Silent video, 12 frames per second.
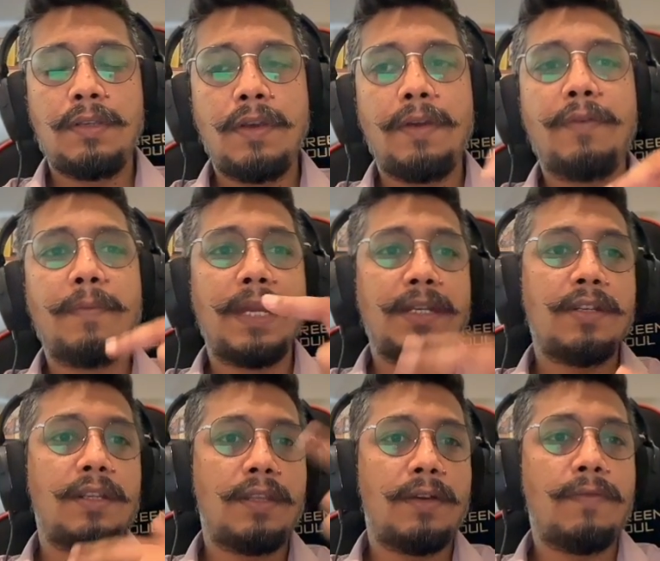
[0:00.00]
to
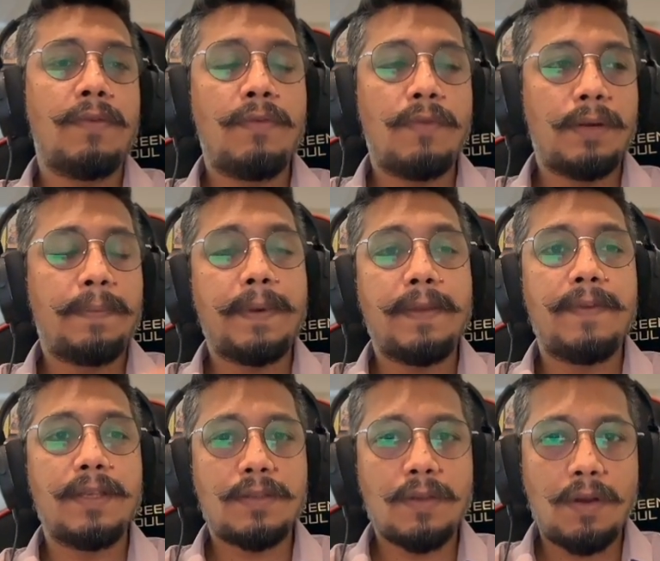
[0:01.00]
mention the what
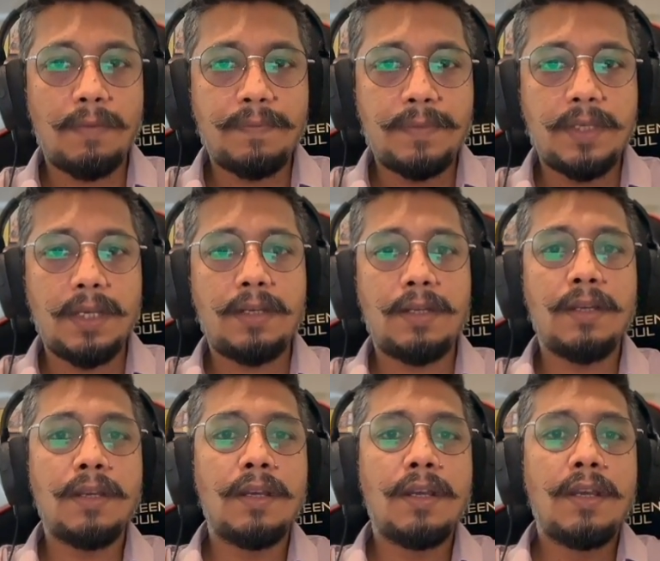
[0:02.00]
previous object
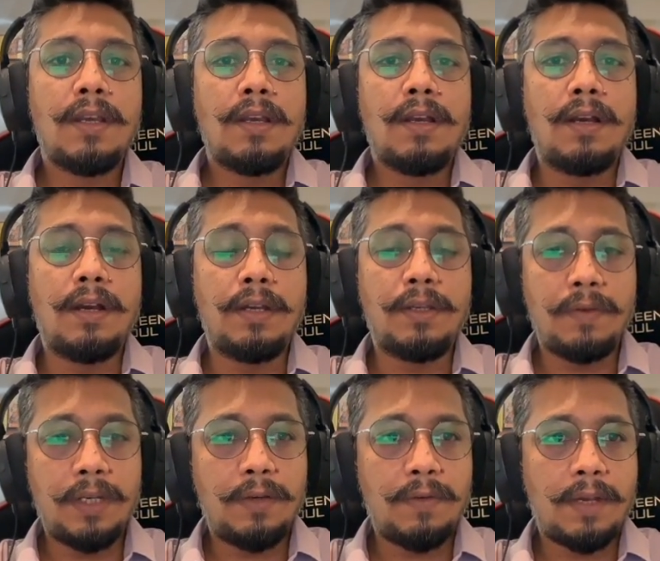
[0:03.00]
you
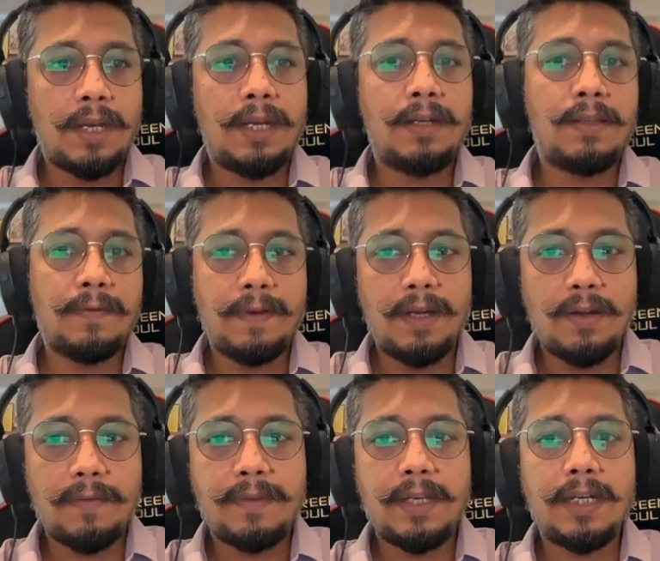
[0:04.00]
need to connect the field
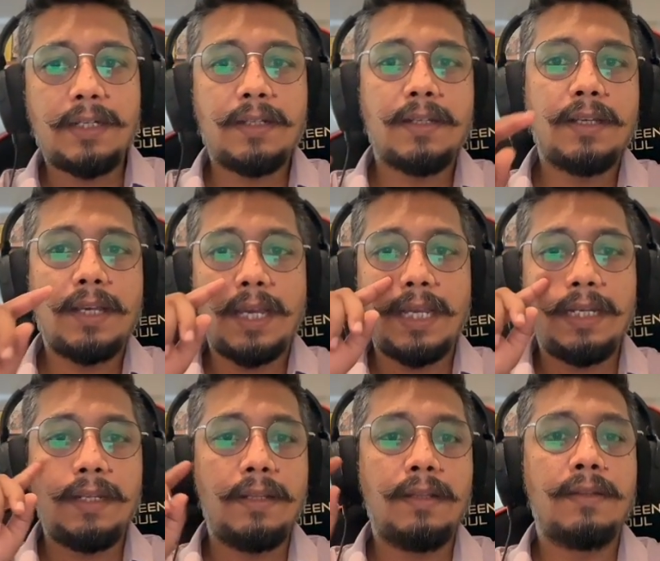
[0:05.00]
of that,
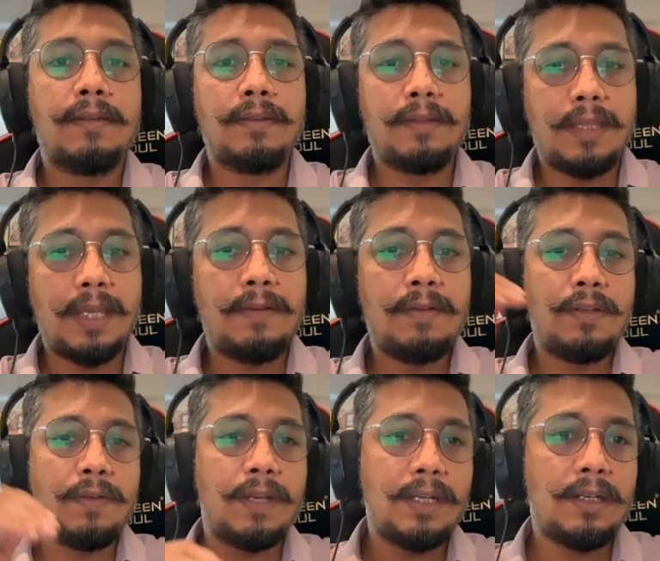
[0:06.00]
and then
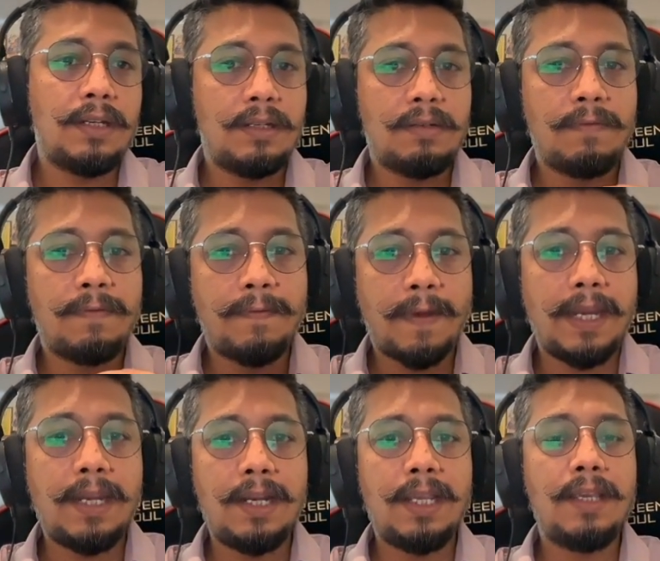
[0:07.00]
you can
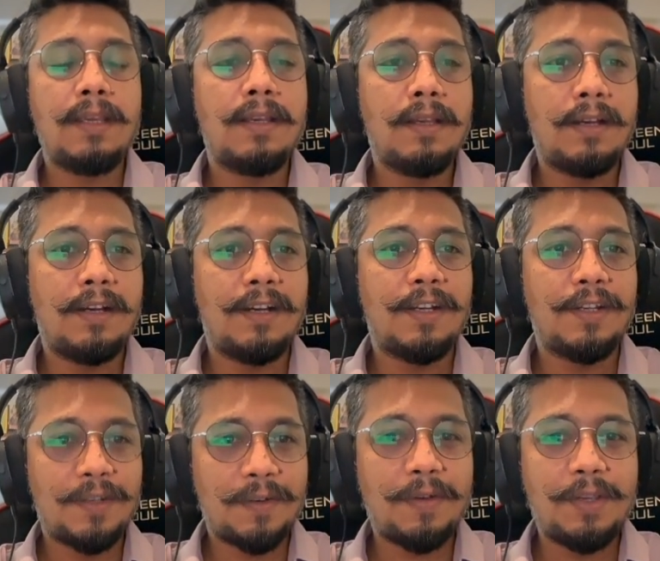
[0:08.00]
finally
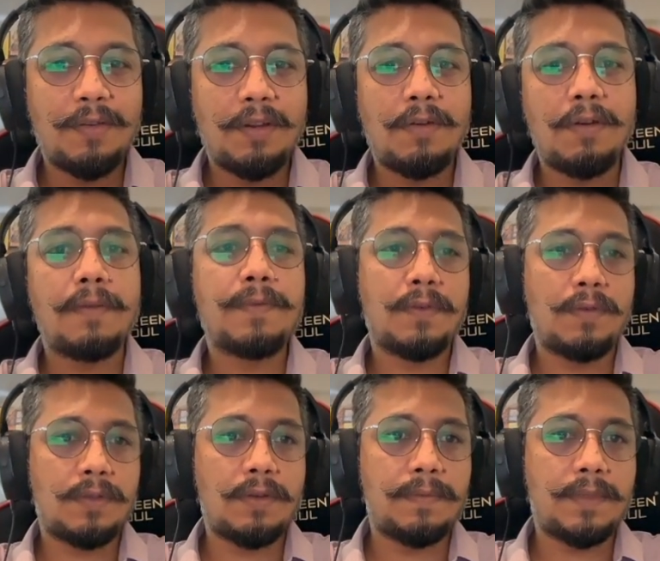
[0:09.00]
show your rollup
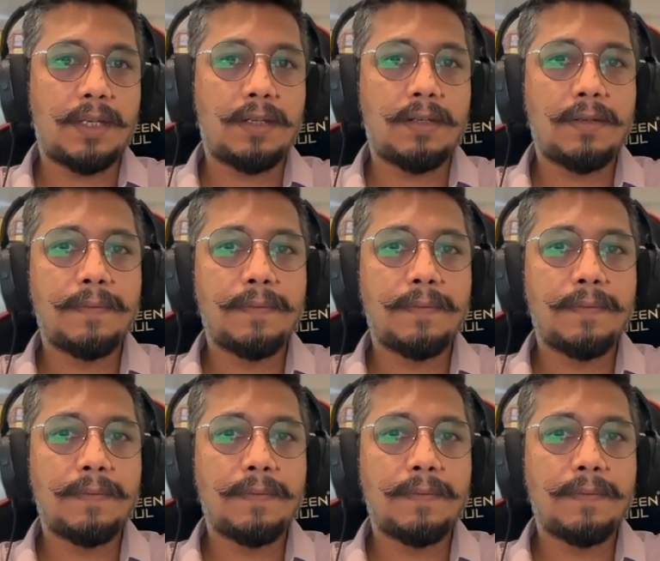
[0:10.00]
source object.